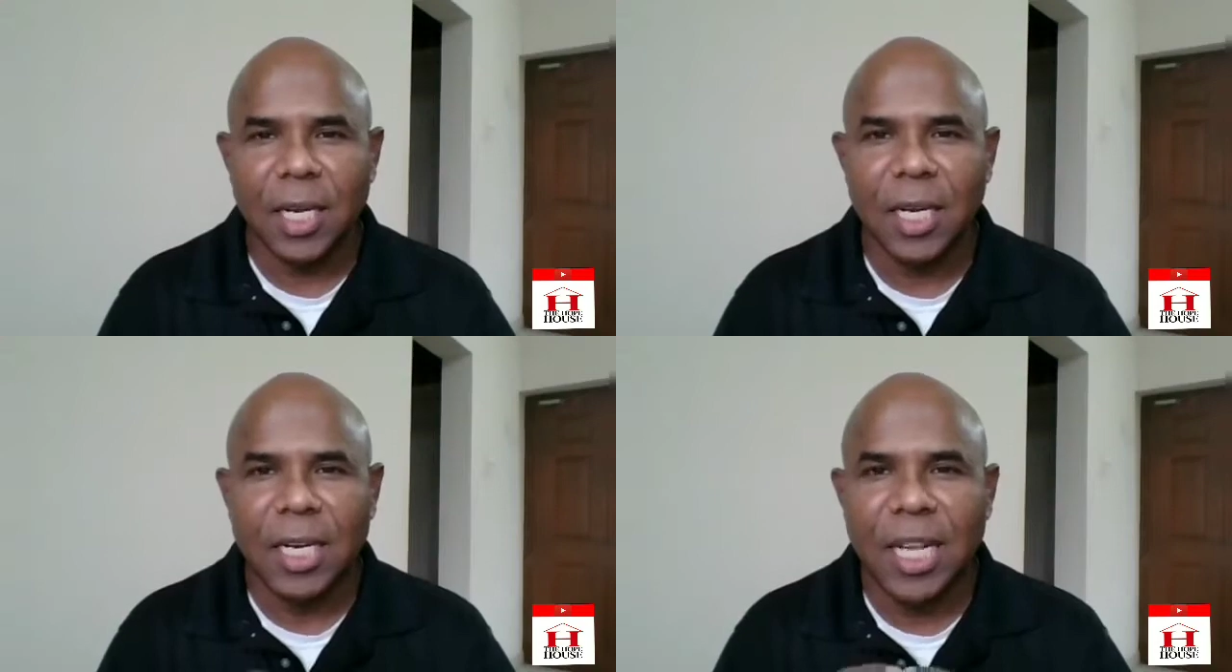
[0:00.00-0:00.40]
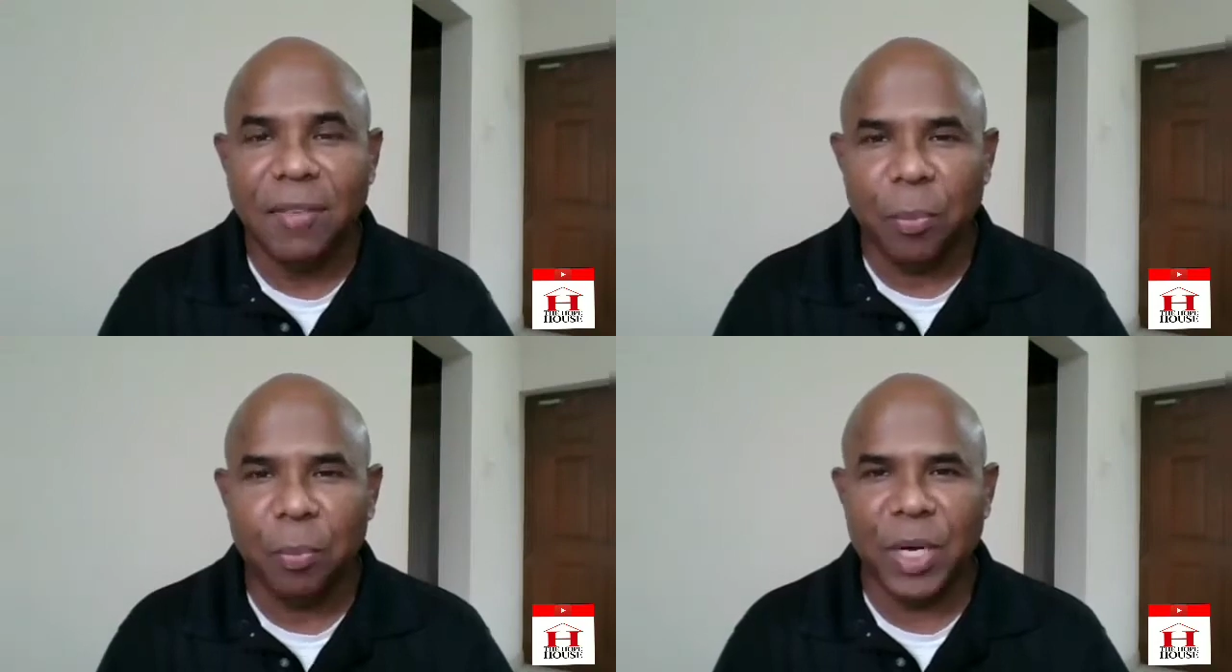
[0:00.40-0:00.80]

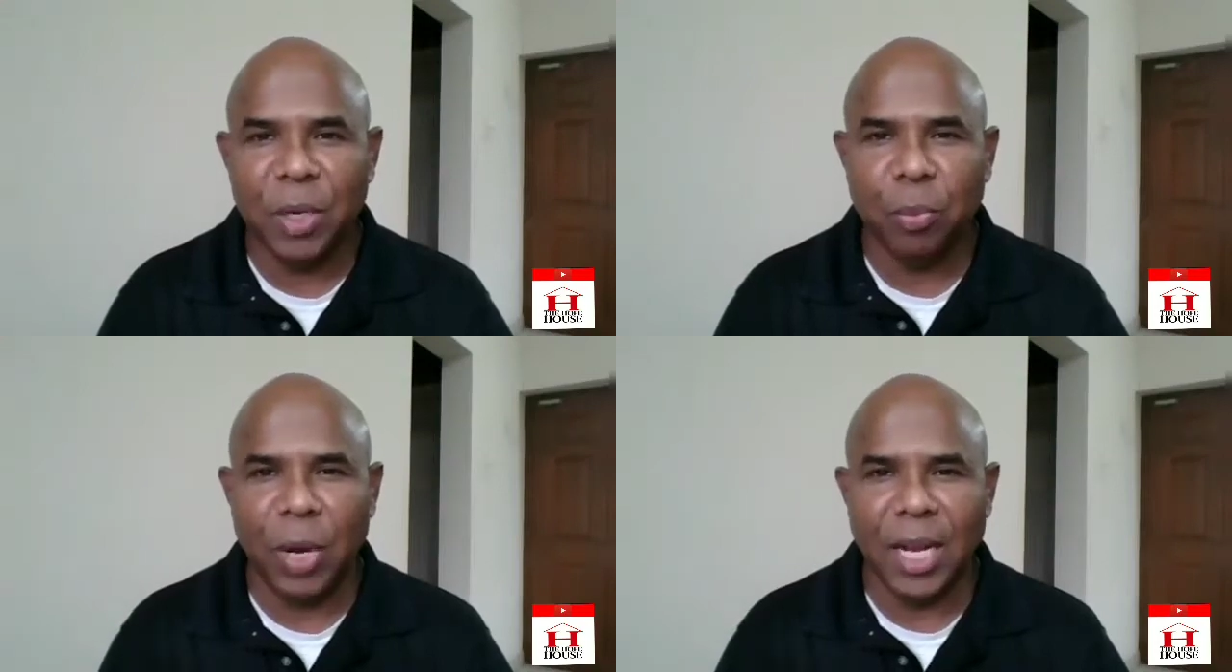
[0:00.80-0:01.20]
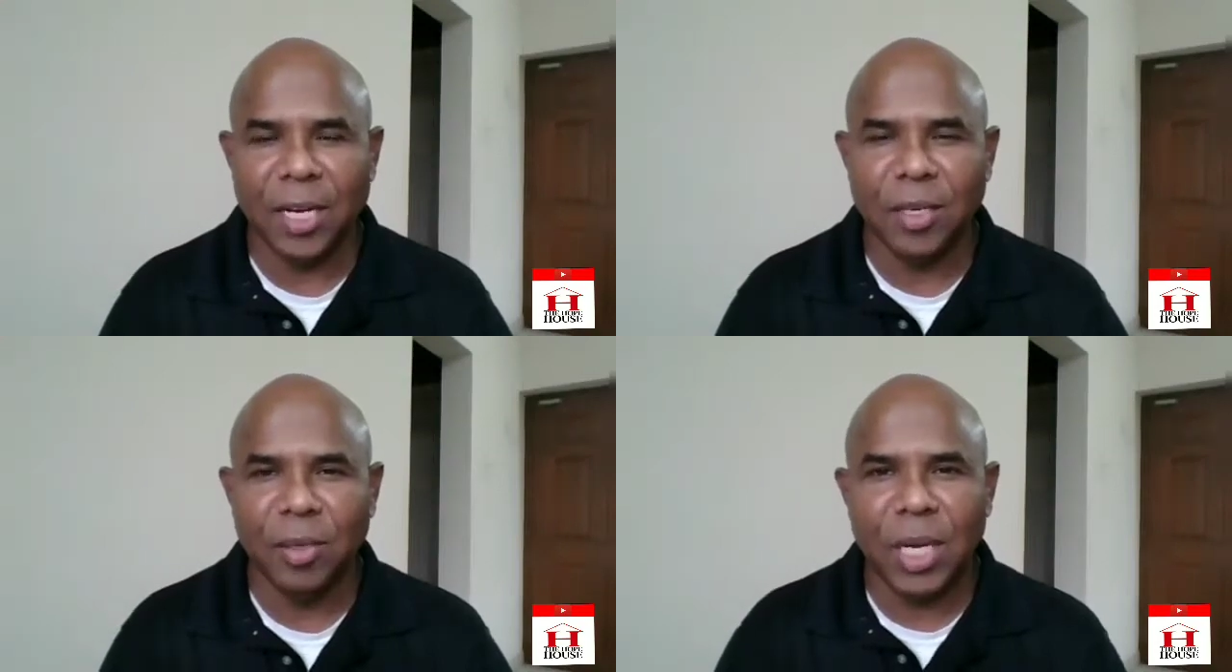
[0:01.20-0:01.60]
development plan
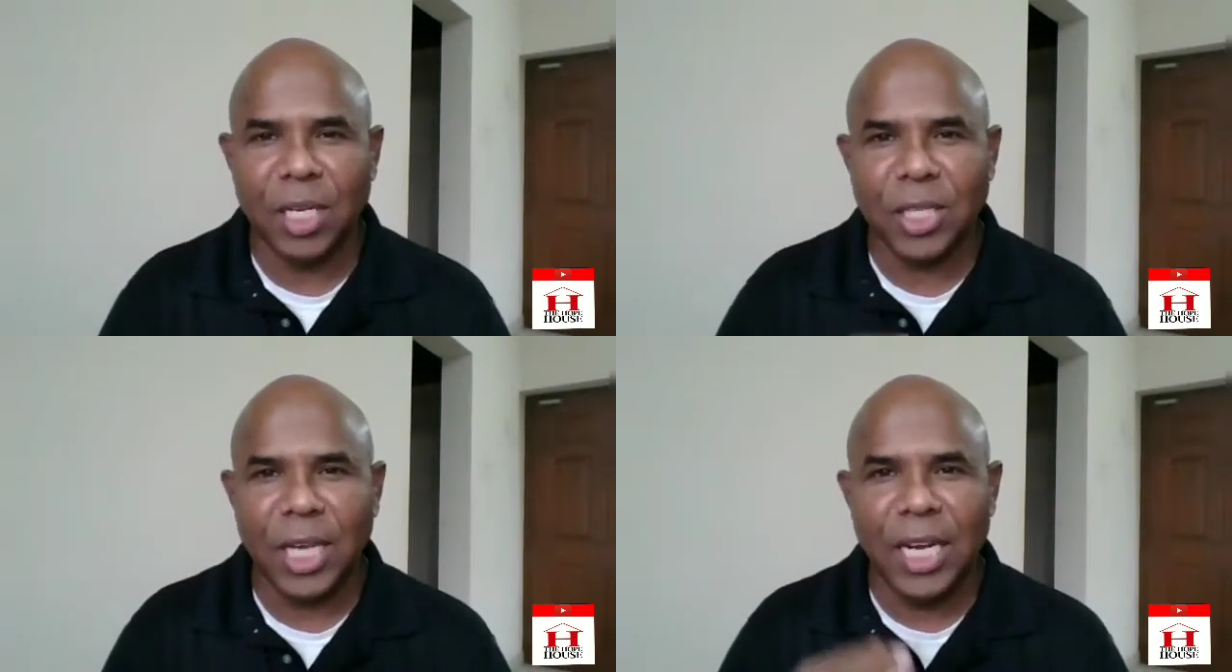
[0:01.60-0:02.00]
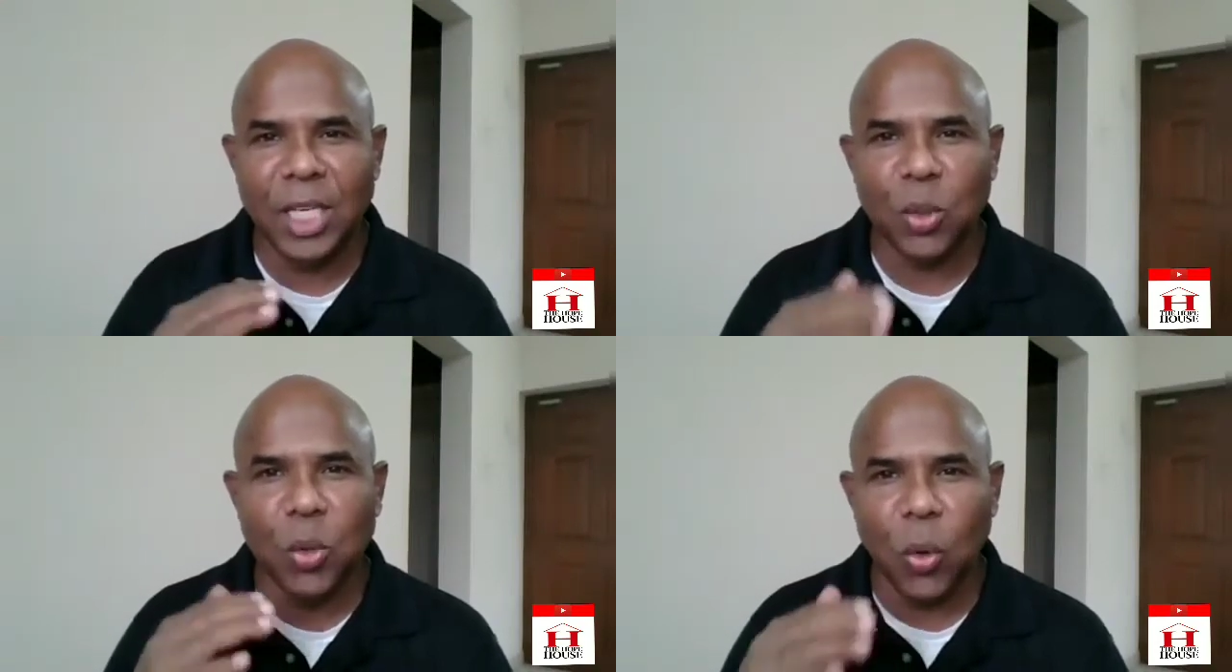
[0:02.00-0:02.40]
because child
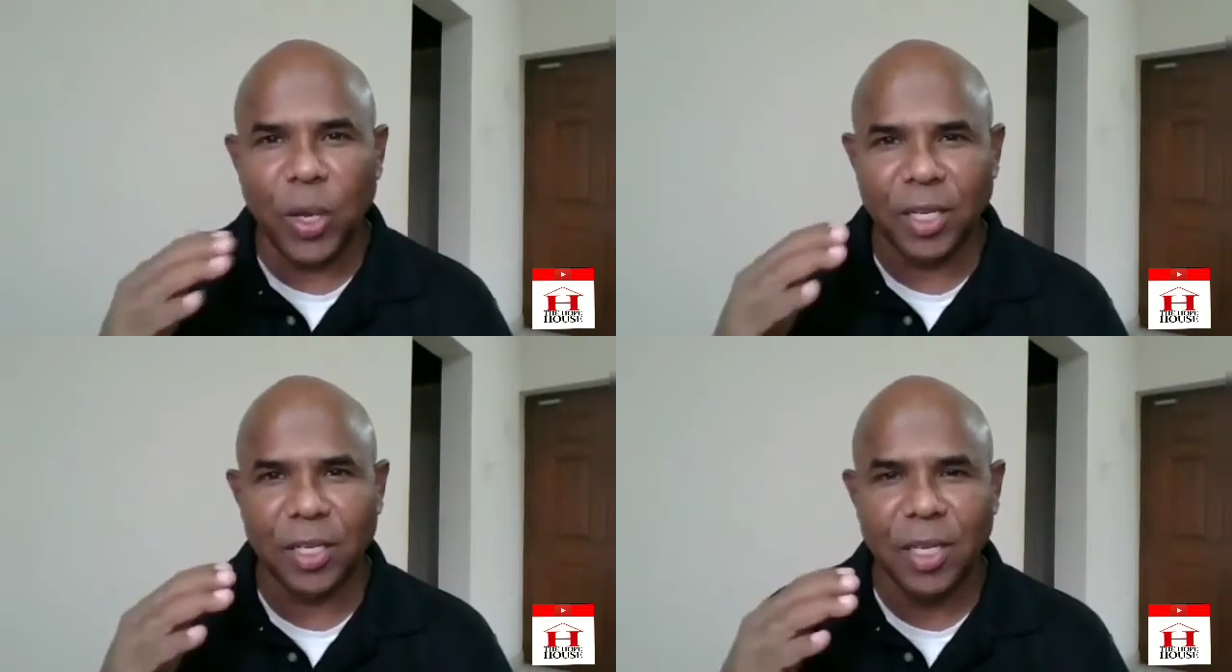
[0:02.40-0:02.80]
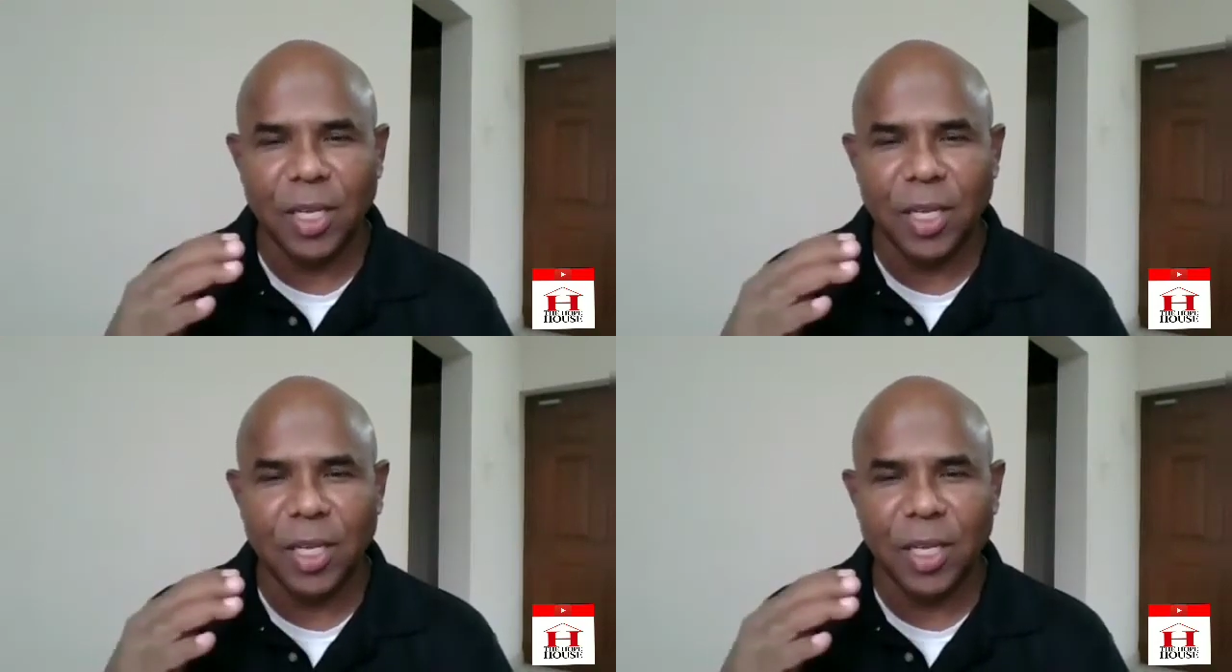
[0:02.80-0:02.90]
is growing,